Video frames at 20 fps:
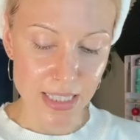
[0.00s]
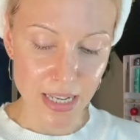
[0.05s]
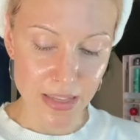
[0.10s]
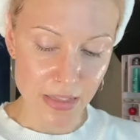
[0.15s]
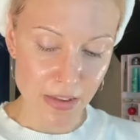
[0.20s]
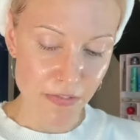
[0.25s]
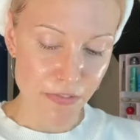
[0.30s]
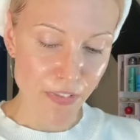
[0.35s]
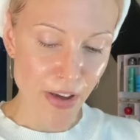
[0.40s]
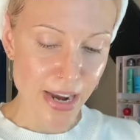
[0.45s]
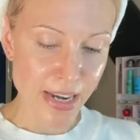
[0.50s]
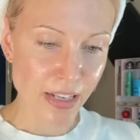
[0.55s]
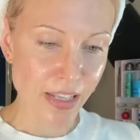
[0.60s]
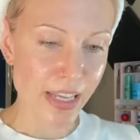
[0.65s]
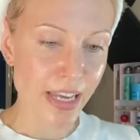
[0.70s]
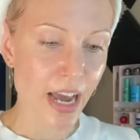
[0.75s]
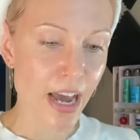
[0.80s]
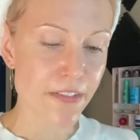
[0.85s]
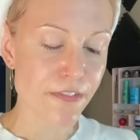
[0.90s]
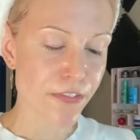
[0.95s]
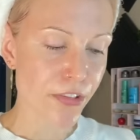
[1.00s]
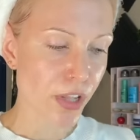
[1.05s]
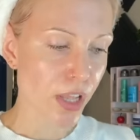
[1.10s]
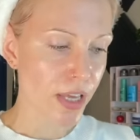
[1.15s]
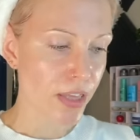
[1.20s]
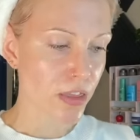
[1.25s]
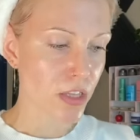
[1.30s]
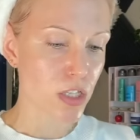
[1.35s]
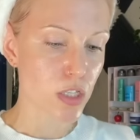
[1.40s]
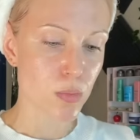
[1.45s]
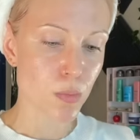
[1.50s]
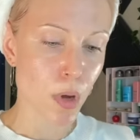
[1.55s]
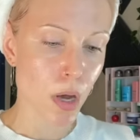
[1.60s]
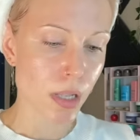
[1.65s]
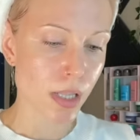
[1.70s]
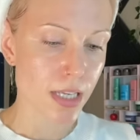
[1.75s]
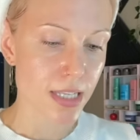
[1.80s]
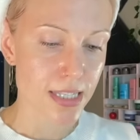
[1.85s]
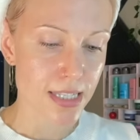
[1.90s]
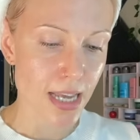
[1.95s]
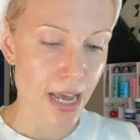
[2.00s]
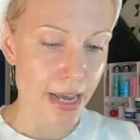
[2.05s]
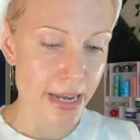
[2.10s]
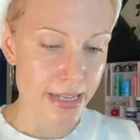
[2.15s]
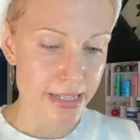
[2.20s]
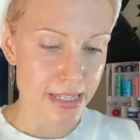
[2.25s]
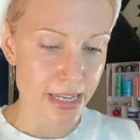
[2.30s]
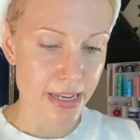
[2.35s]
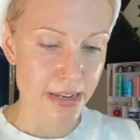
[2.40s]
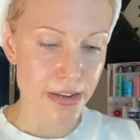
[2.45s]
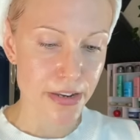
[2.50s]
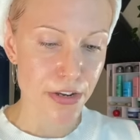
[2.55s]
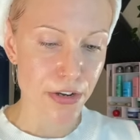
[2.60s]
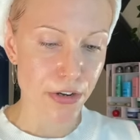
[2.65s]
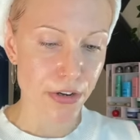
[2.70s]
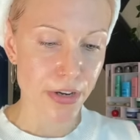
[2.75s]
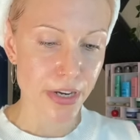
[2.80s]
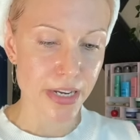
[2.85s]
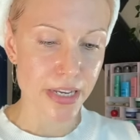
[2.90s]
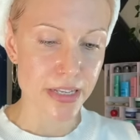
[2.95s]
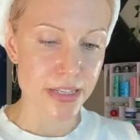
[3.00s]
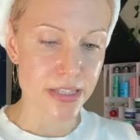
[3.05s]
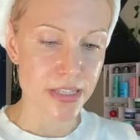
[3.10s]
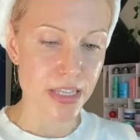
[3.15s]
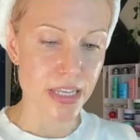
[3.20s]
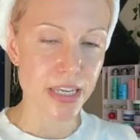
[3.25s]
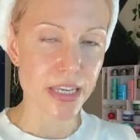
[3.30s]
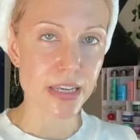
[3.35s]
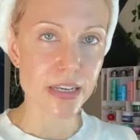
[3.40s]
And then finally, I feel like the smallest size in here is the